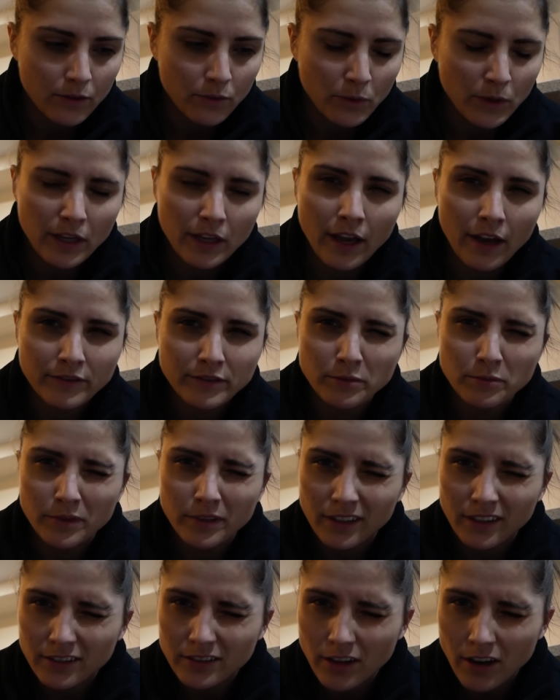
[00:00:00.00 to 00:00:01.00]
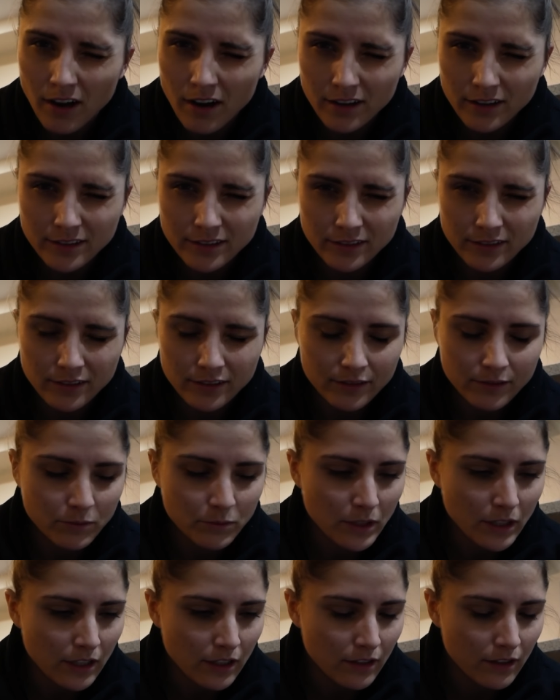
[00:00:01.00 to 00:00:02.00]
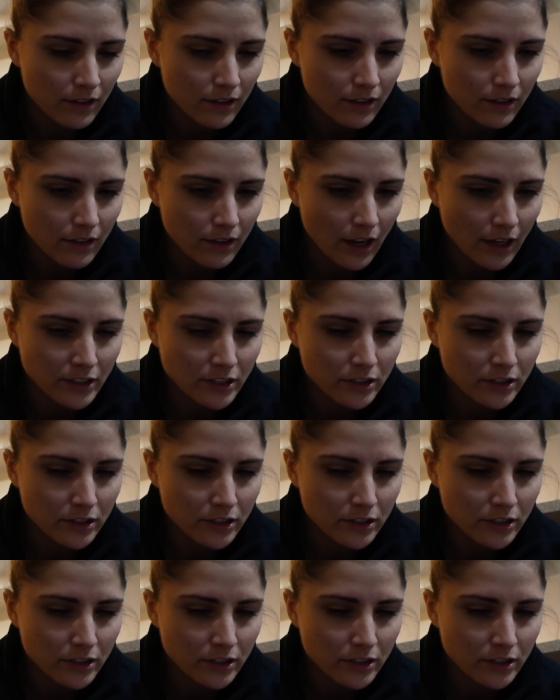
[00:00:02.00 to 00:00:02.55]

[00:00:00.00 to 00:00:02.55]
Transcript: we have some really good talks and we, I